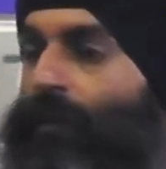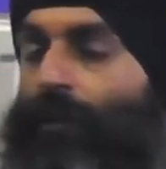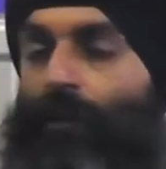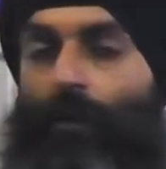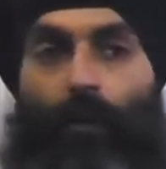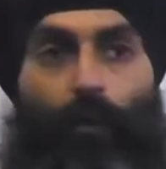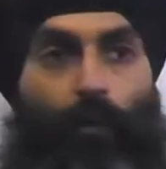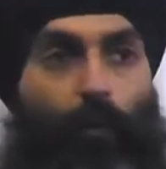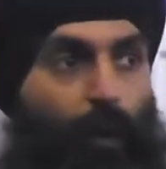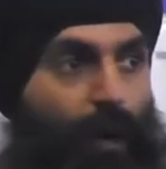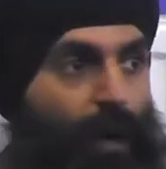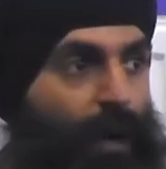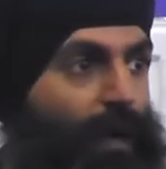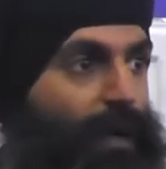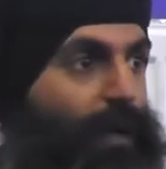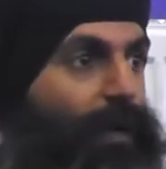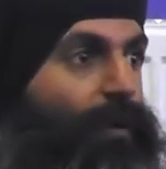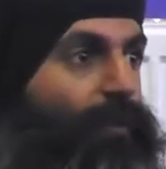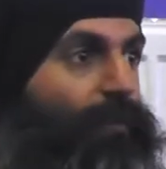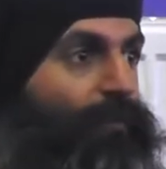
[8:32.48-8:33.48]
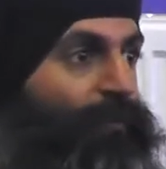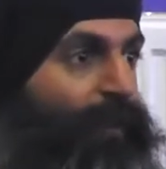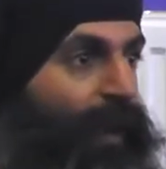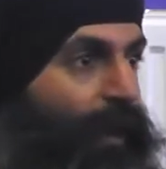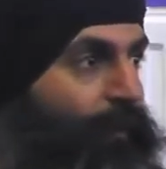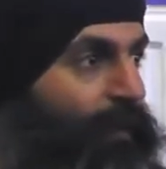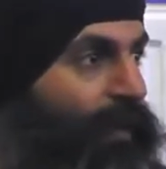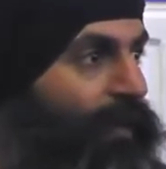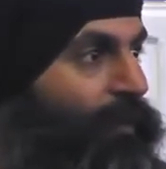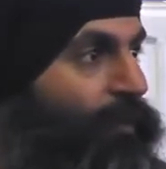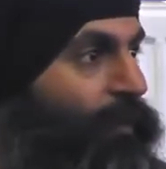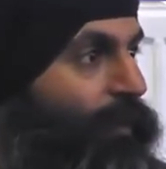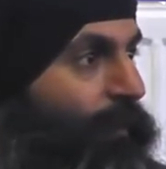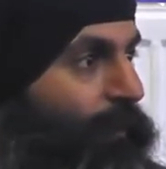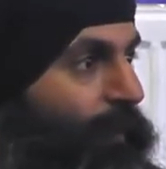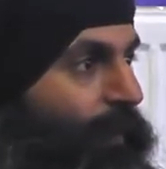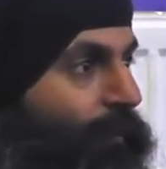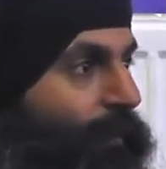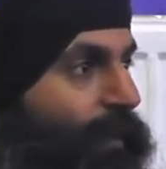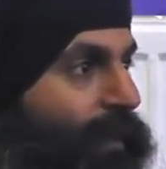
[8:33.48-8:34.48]
your work, your family, your
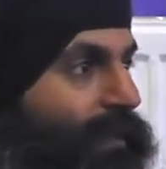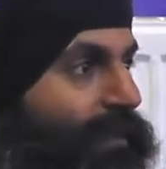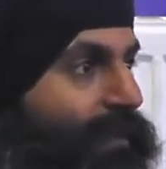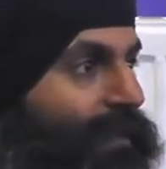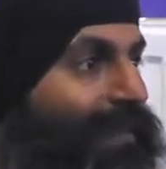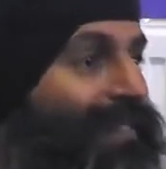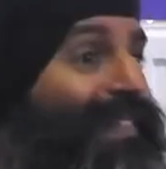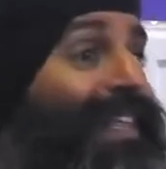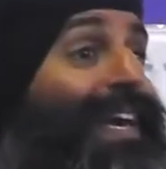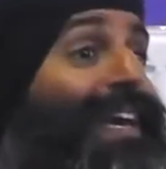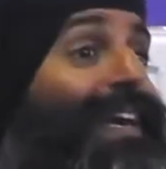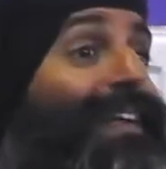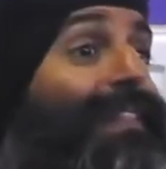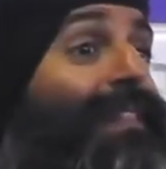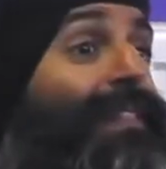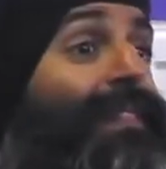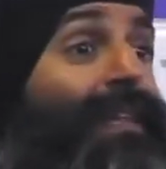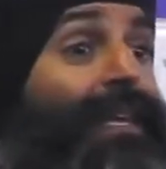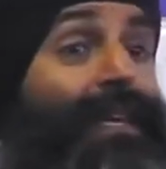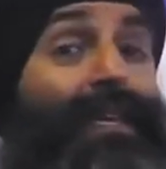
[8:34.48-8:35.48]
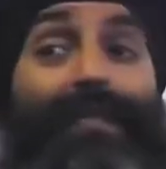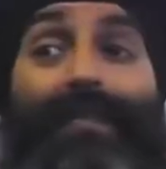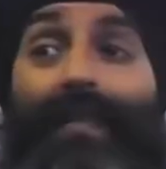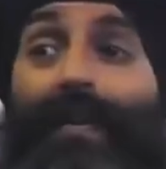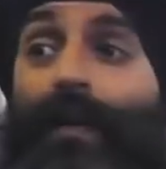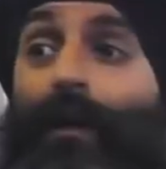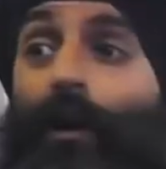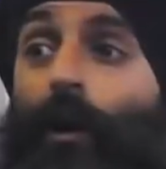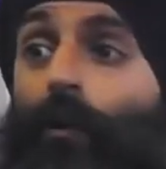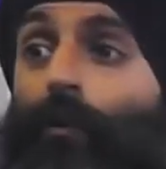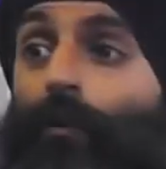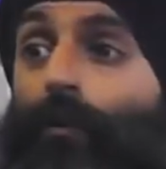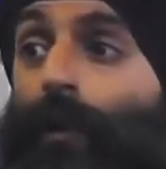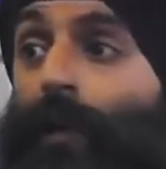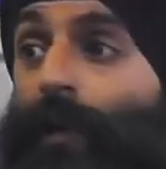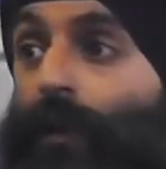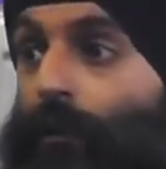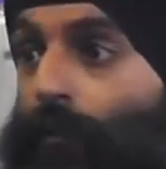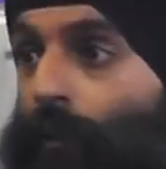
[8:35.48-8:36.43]
commitments, they're the things that are holding